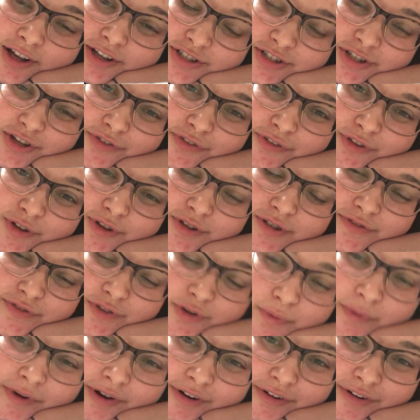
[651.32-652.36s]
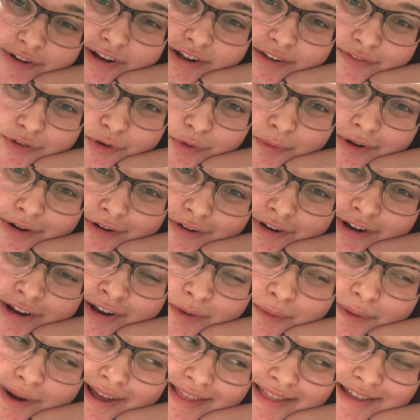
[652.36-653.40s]
Also, for those of you wondering, if you're
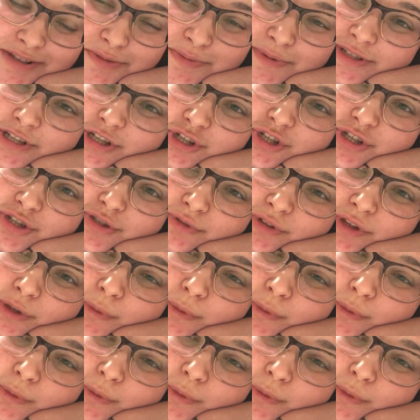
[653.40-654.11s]
wondering why this position's